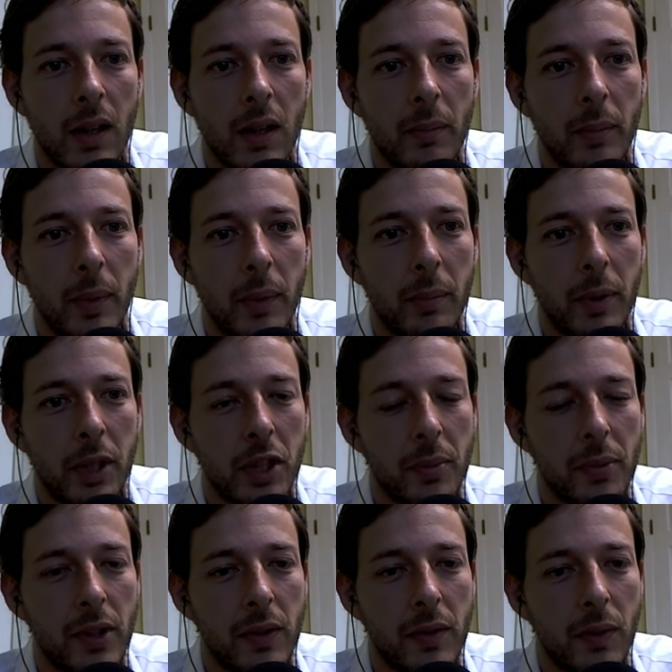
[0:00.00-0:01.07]
Maybe bishop
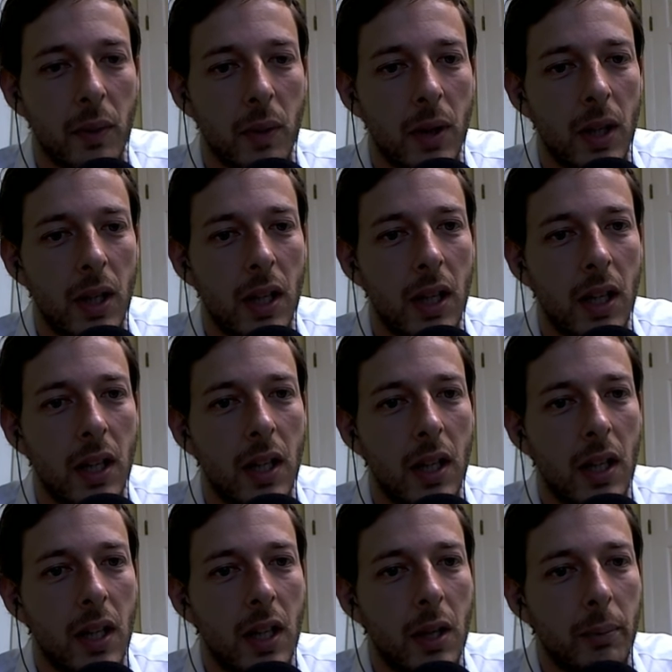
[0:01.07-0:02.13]
c4?
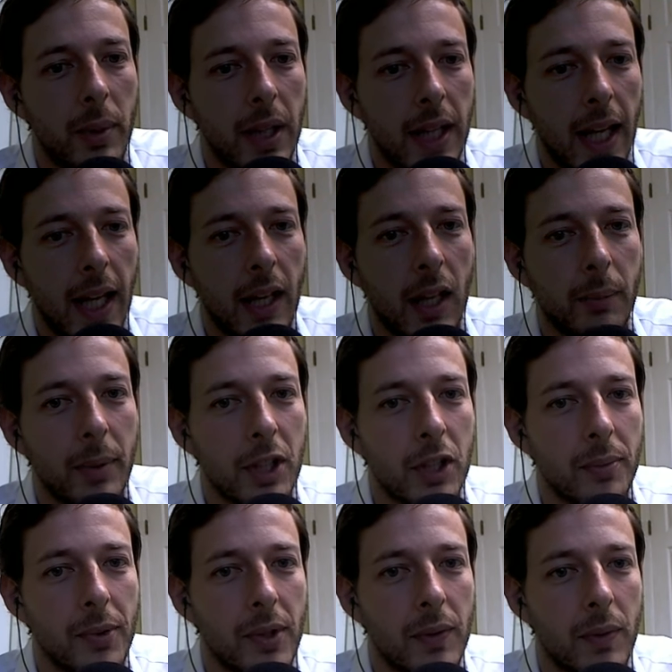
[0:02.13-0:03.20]
But again, on bishop
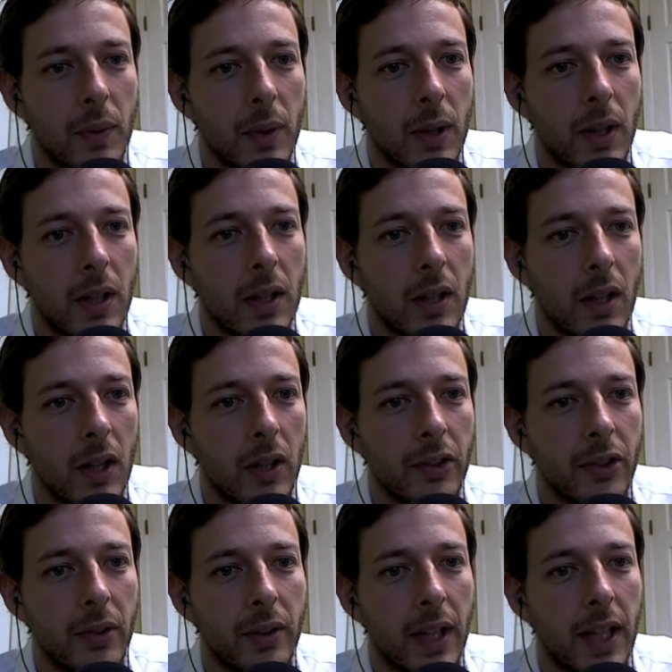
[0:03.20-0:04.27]
c4,
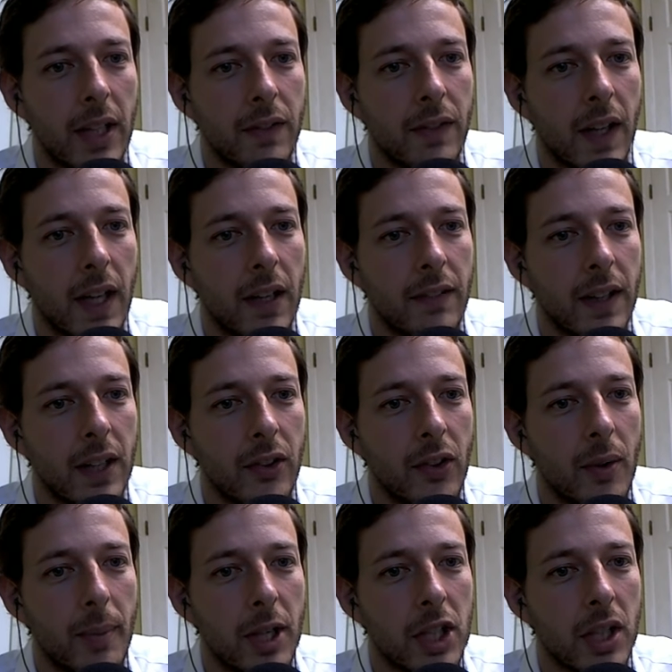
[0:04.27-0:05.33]
also knight e5 hits
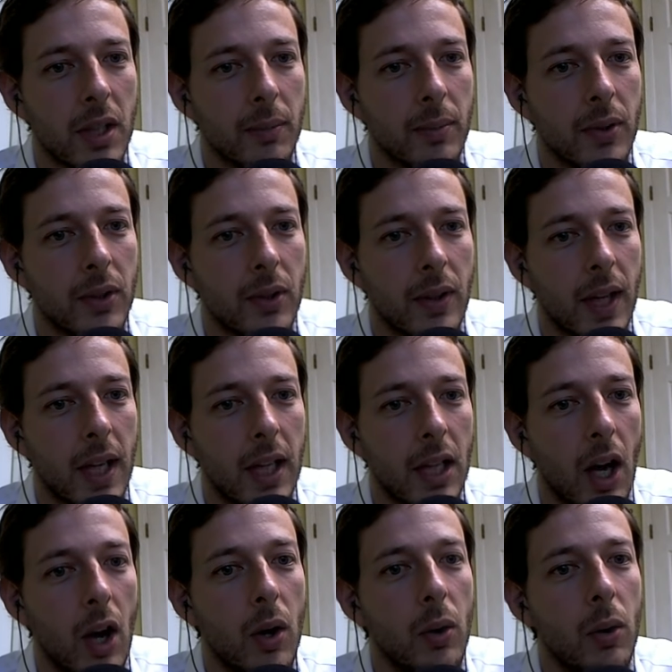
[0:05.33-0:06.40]
the bishop. So then,
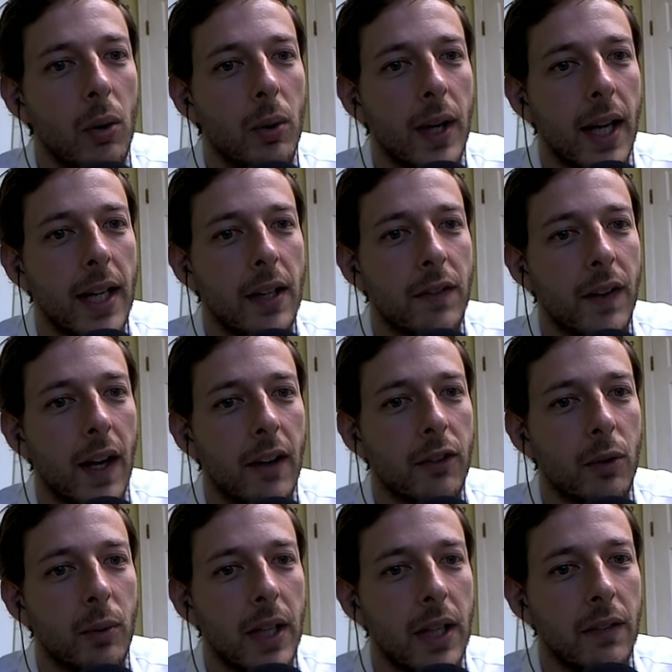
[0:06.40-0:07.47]
oh, knight e5,
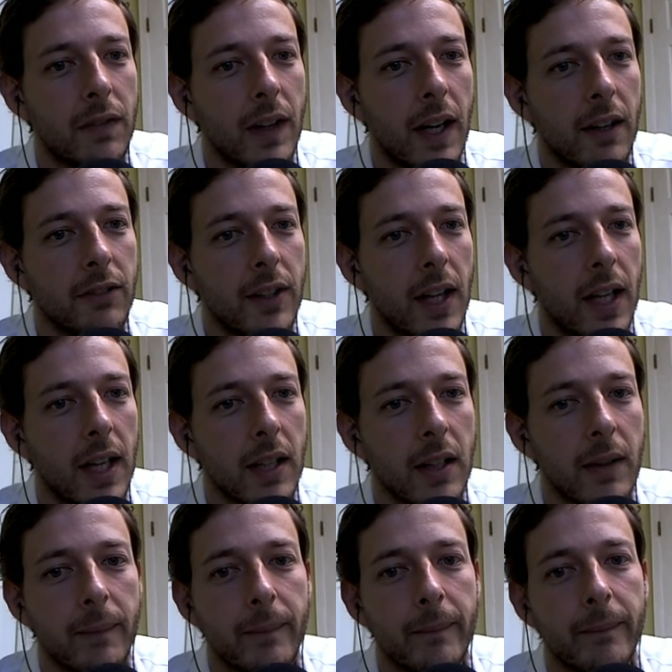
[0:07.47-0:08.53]
queen e5 take.
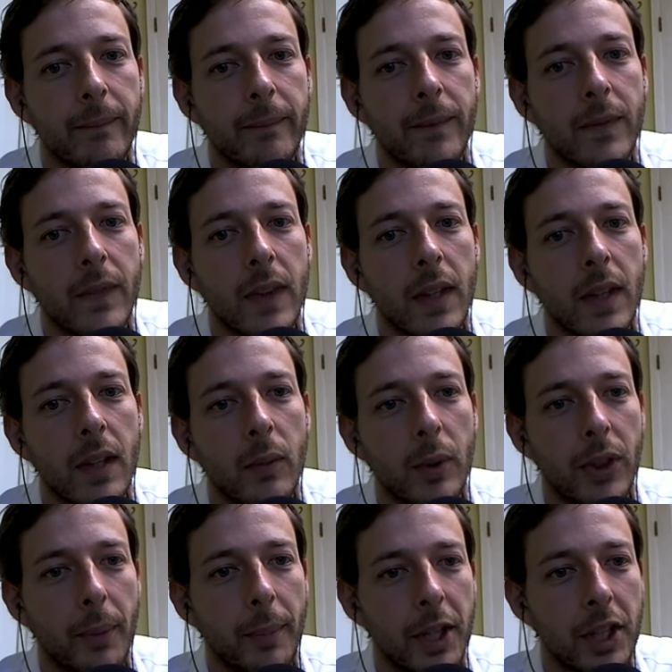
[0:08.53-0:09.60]
With
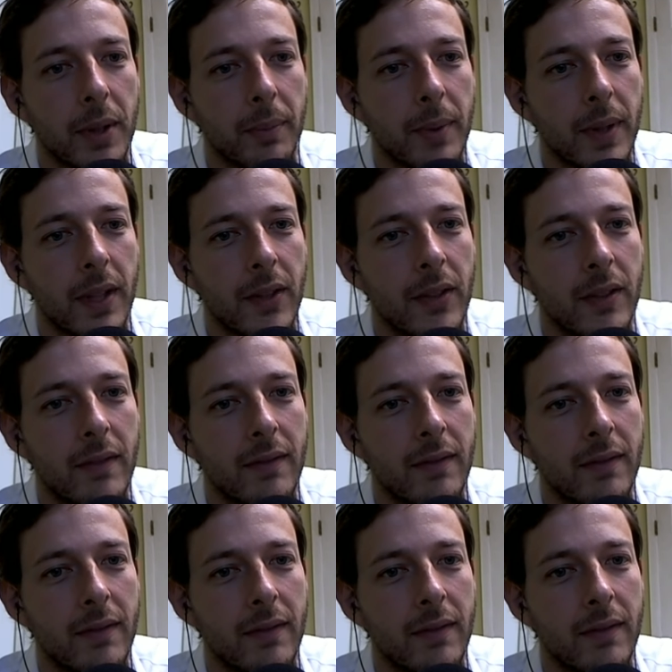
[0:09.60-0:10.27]
the bishop, please.